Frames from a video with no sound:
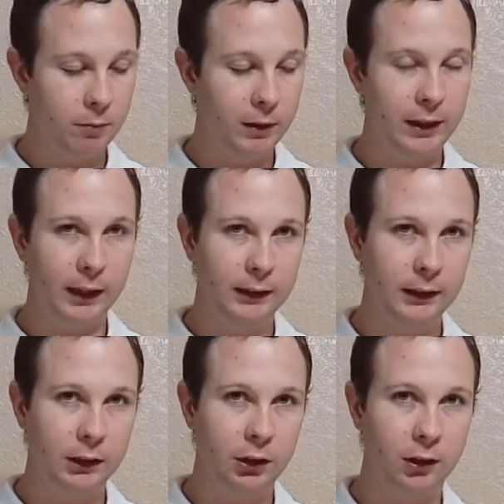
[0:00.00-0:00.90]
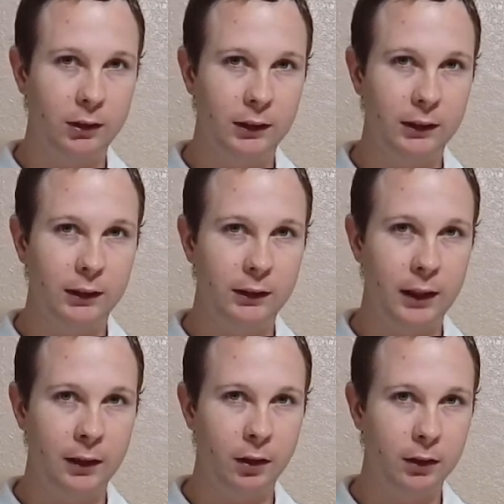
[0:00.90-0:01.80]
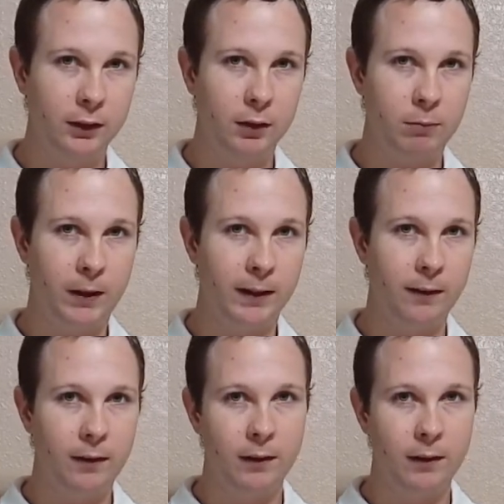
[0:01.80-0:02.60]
but Nexia charges $10 a month